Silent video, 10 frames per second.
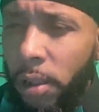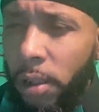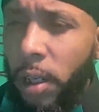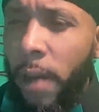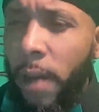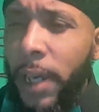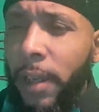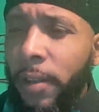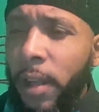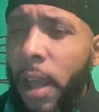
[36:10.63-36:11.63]
You know what I
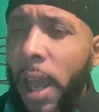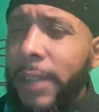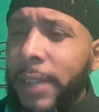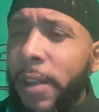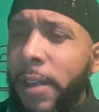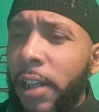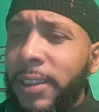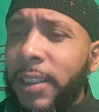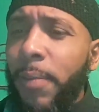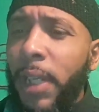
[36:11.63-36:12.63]
mean? And then
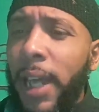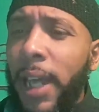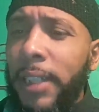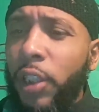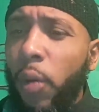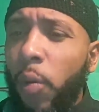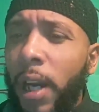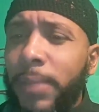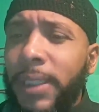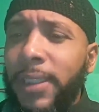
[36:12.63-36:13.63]
assimilate it to what
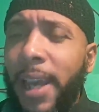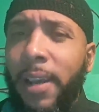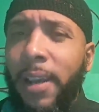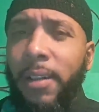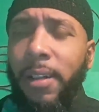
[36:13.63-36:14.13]
I'm saying.